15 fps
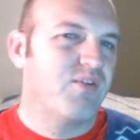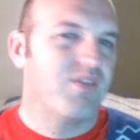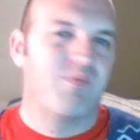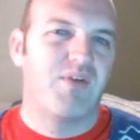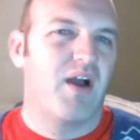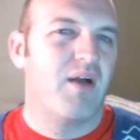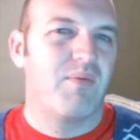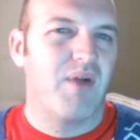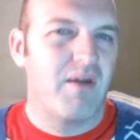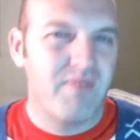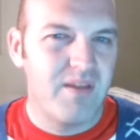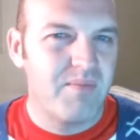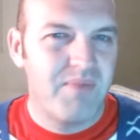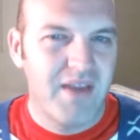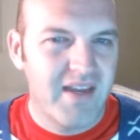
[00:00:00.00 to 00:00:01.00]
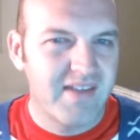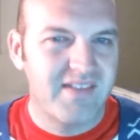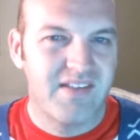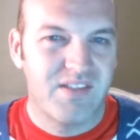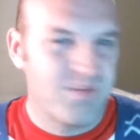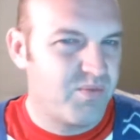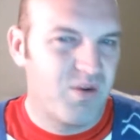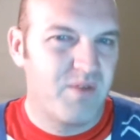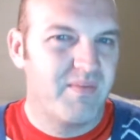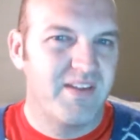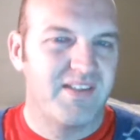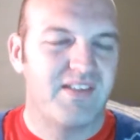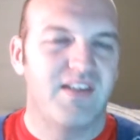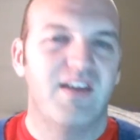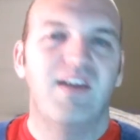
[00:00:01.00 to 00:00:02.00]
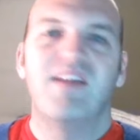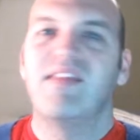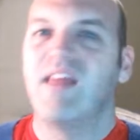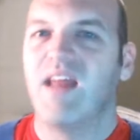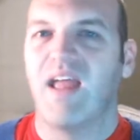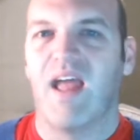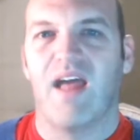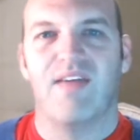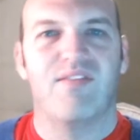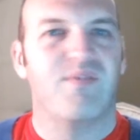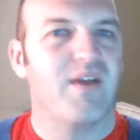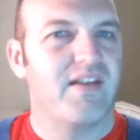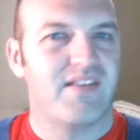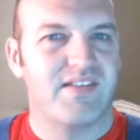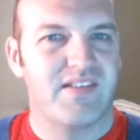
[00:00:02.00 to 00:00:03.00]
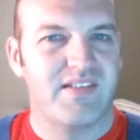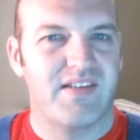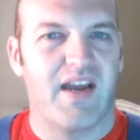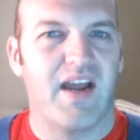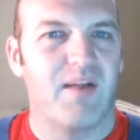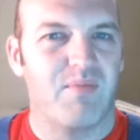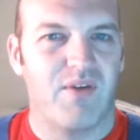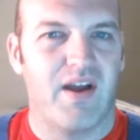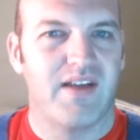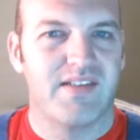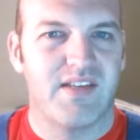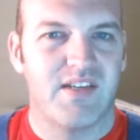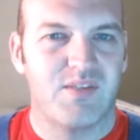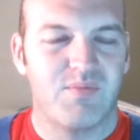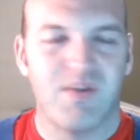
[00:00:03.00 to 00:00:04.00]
were the pro- probably the biggest disappointments that I had throughout this entire process.